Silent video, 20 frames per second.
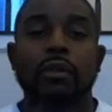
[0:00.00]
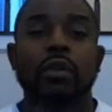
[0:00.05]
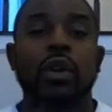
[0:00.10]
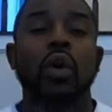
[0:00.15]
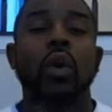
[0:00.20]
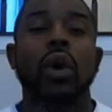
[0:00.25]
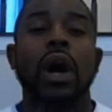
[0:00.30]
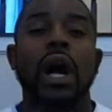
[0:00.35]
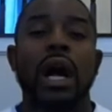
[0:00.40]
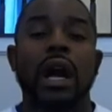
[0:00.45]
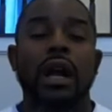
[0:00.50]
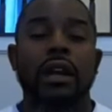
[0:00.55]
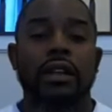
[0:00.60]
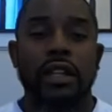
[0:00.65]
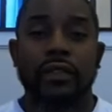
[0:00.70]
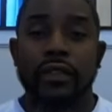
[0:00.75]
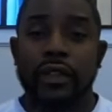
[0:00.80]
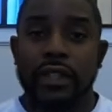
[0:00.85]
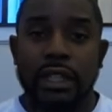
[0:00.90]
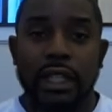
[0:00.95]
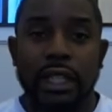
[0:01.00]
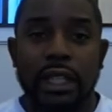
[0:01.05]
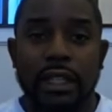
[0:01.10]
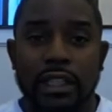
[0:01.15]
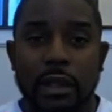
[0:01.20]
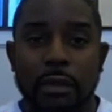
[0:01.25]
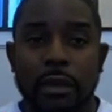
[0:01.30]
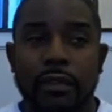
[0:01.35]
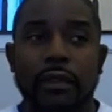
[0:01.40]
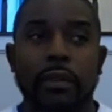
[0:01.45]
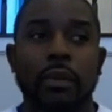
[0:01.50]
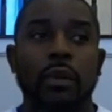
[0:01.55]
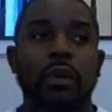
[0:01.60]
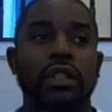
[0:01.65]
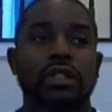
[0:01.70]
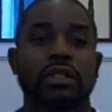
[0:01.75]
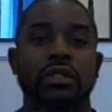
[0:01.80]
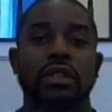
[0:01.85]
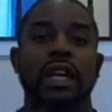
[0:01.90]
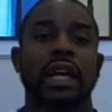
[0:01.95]
require different things. Some of them
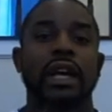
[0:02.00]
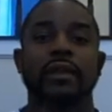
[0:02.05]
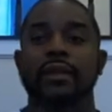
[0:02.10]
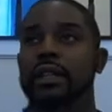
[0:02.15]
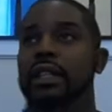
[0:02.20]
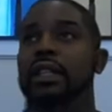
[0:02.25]
want you to have at